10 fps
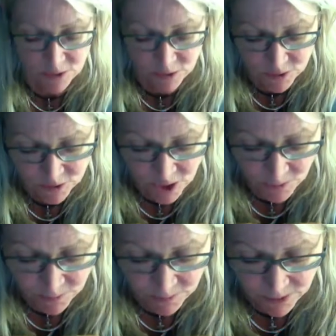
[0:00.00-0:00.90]

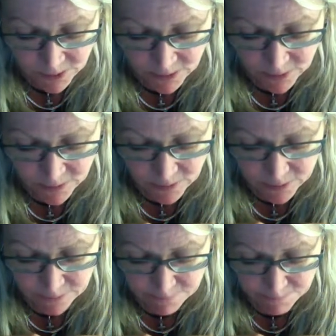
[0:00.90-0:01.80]
So,
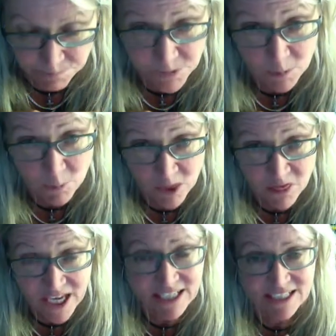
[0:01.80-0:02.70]
we
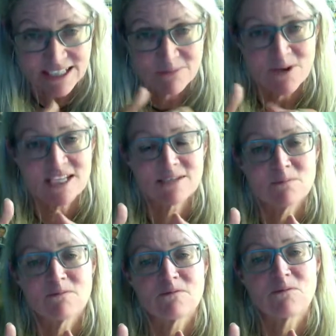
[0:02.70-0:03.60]
think that the
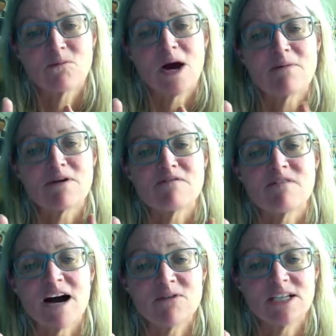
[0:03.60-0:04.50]
reason why we
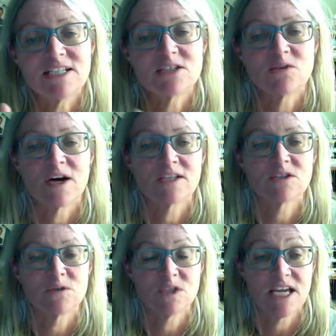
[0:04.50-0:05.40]
found this strong
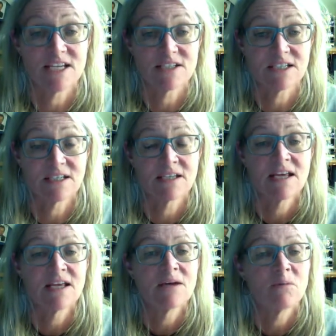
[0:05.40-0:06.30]
association
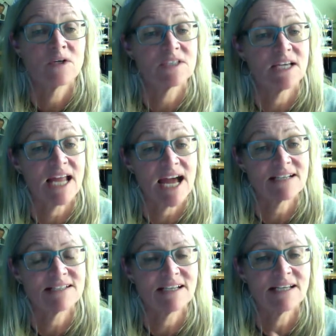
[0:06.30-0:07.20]
was that
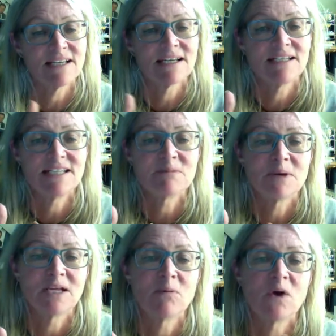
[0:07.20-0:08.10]
actually these
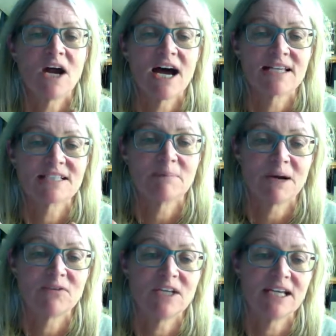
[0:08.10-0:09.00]
men were asked
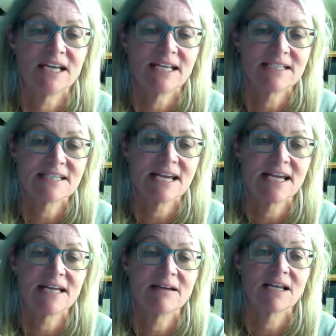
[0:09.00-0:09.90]
about the
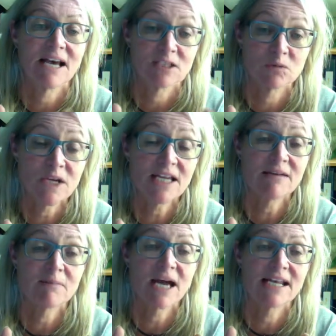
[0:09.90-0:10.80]
intake last week
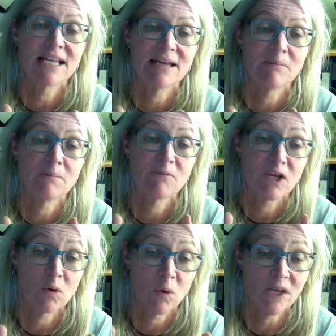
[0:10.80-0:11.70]
and they
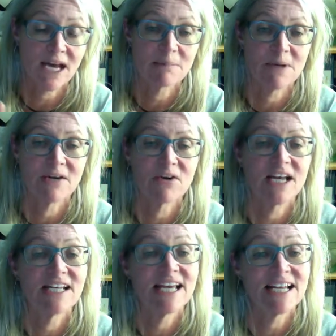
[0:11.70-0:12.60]
recalled that better,
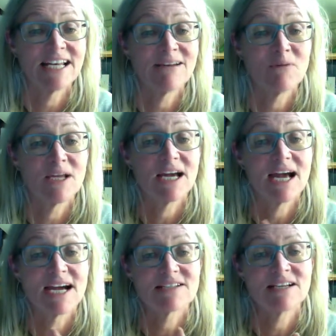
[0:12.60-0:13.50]
and then we
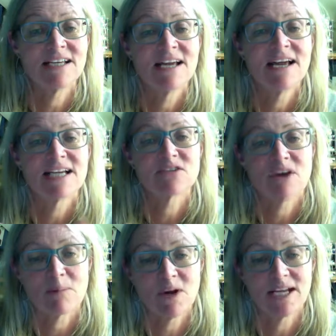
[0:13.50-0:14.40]
actually
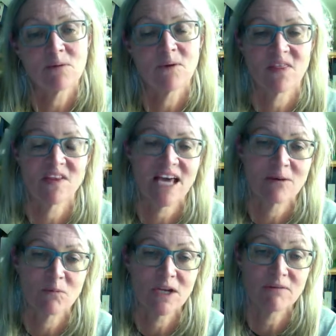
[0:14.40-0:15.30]
extrapolated whether that
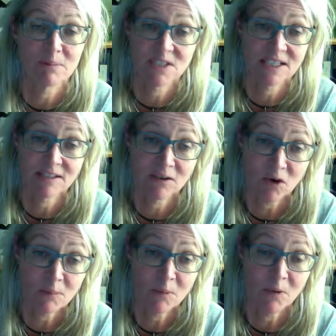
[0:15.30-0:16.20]
week represented a
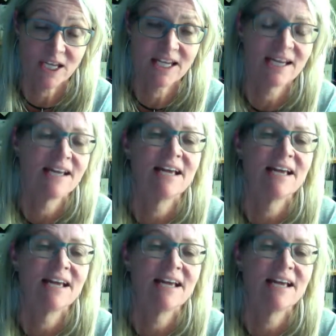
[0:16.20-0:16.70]
normal week.